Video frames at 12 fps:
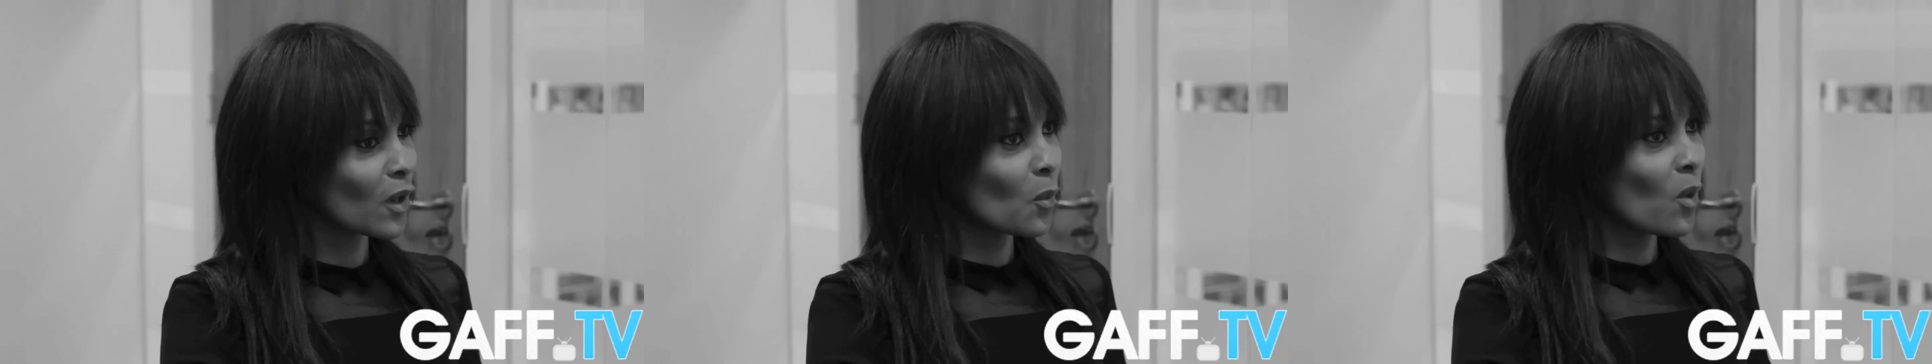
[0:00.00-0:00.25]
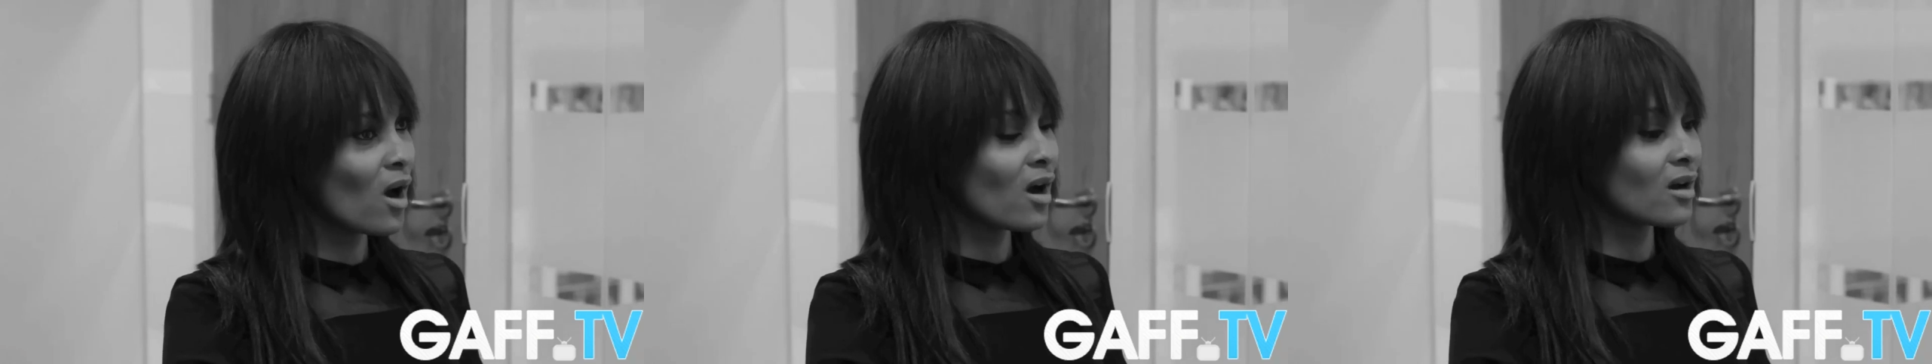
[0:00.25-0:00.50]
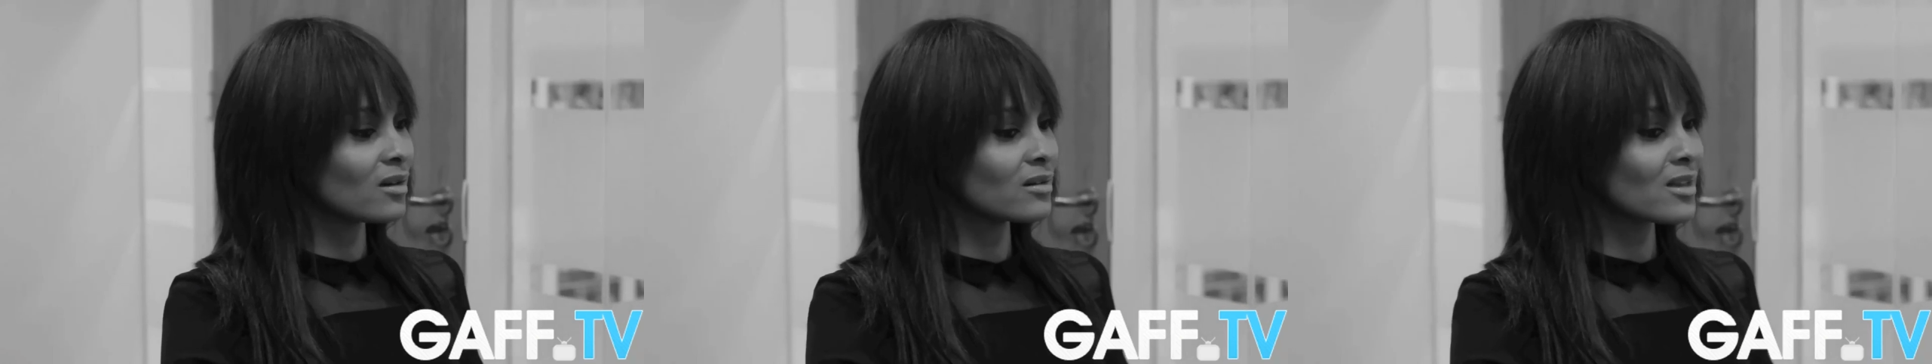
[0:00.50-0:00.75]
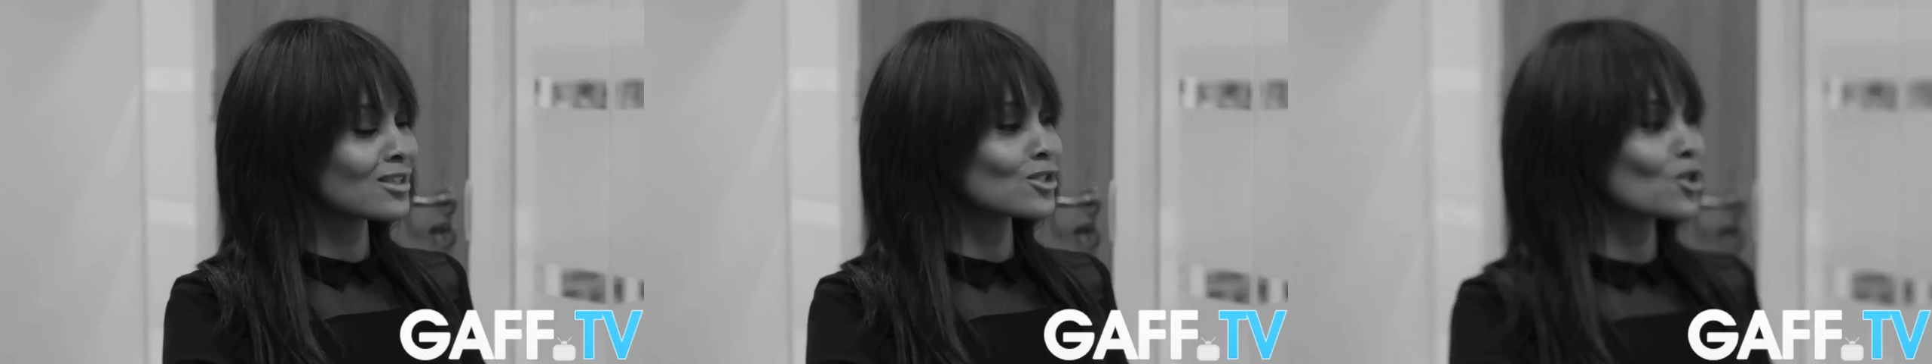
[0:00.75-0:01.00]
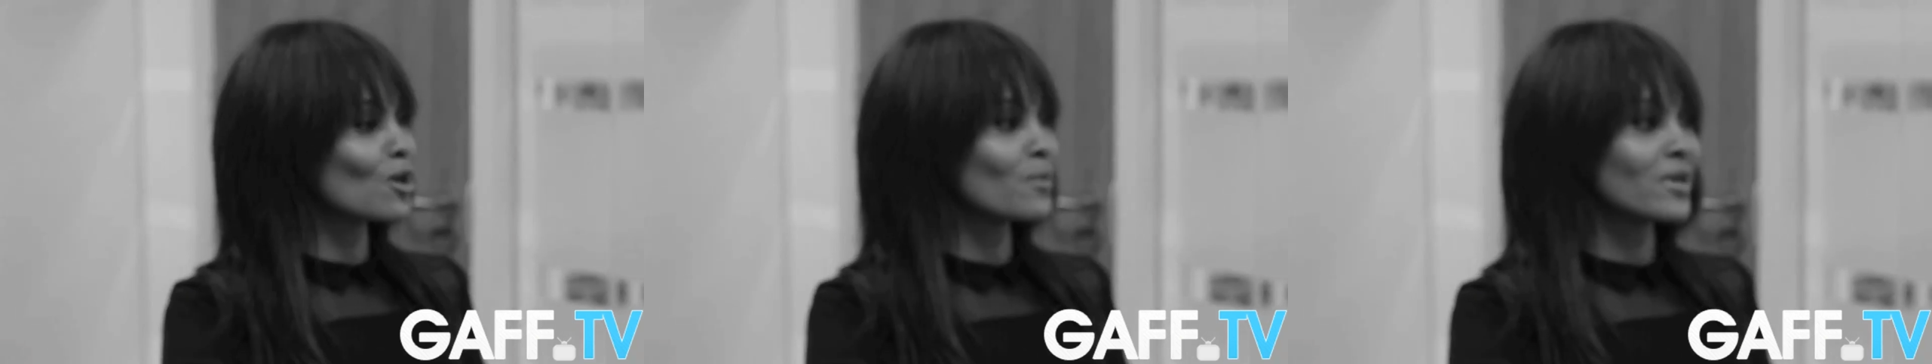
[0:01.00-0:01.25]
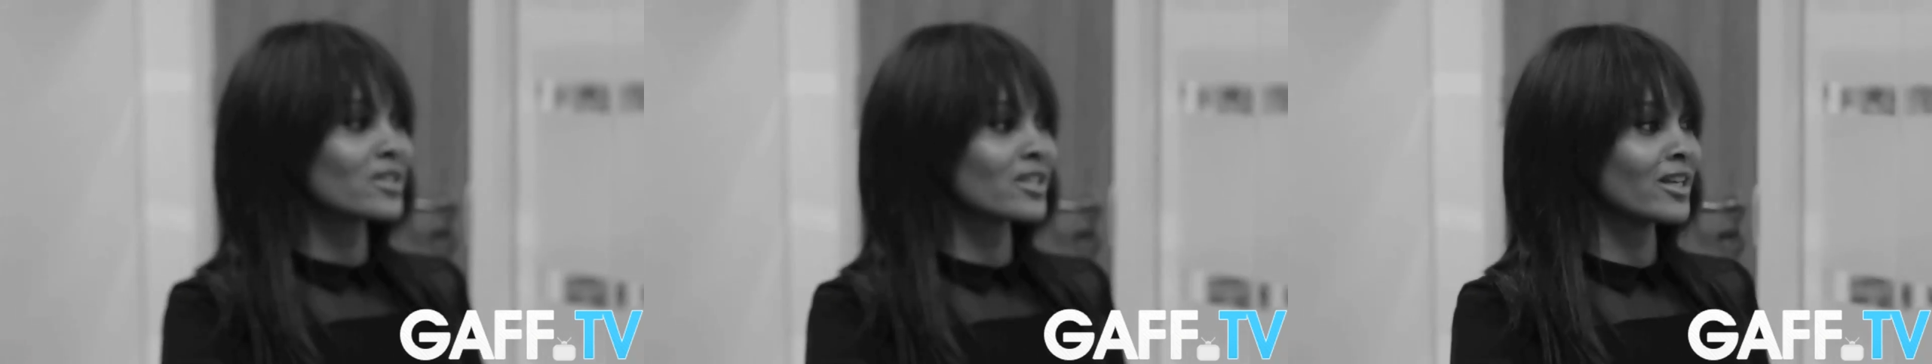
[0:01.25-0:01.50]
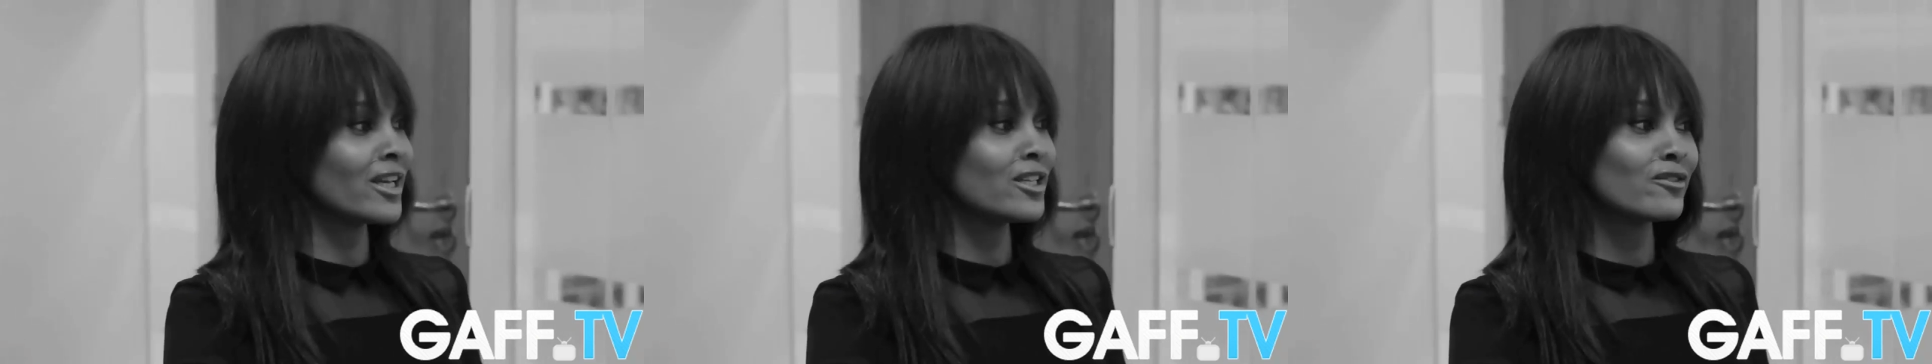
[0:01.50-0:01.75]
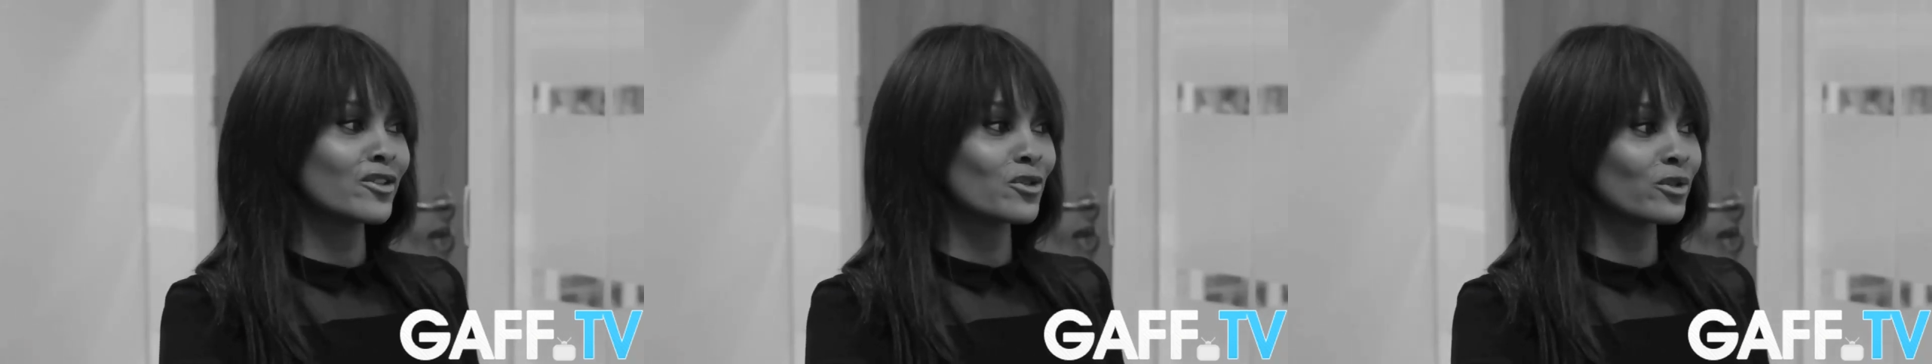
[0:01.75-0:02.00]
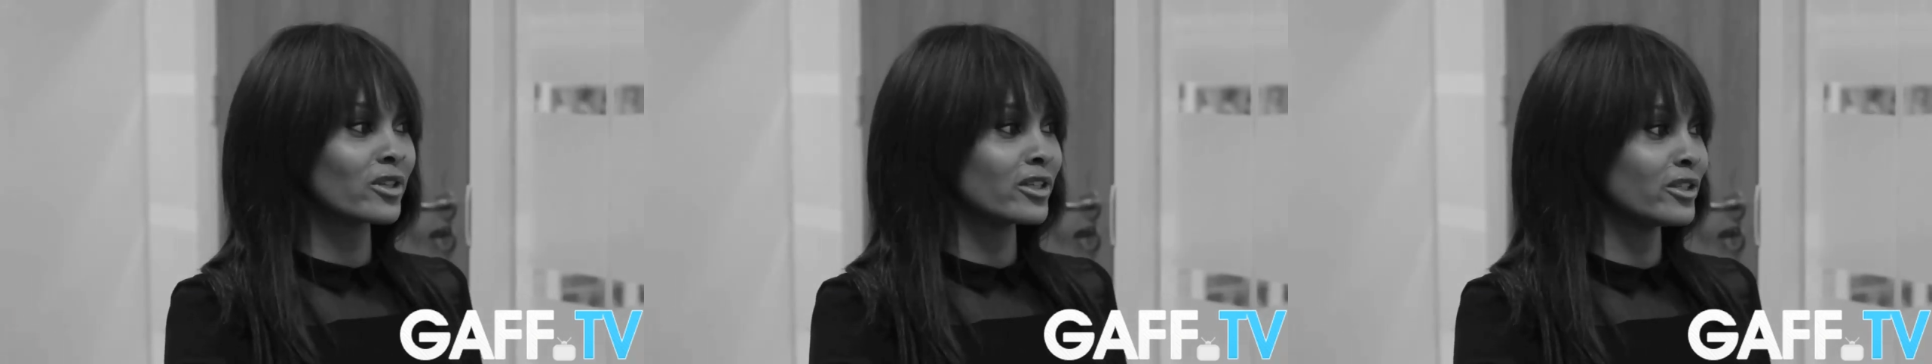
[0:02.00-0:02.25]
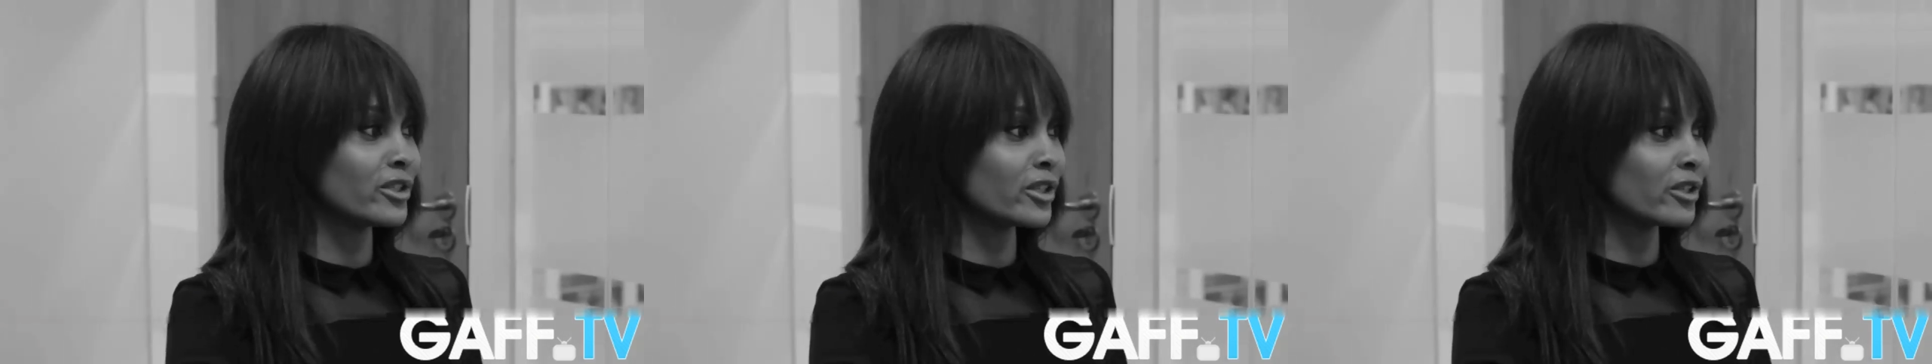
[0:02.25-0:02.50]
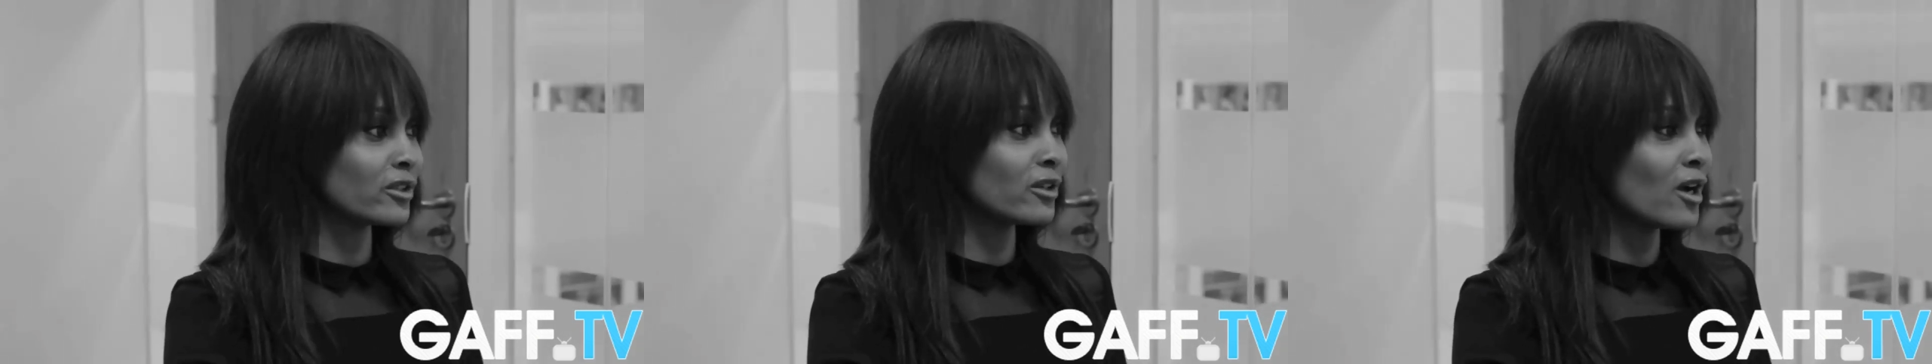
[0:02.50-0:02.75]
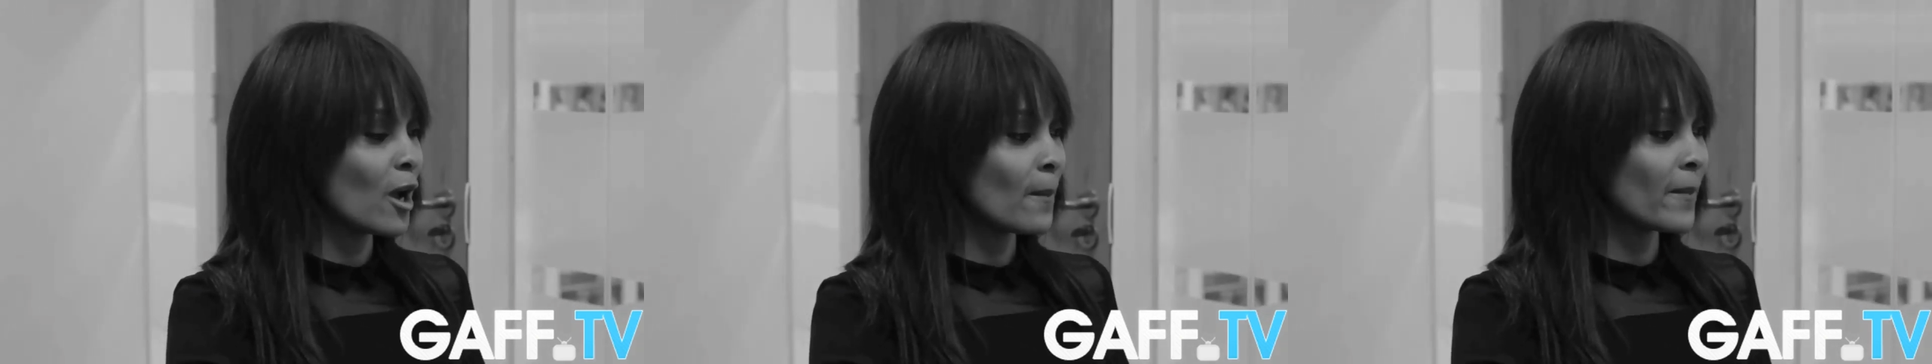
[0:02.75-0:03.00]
Well, there's so much an individual can do,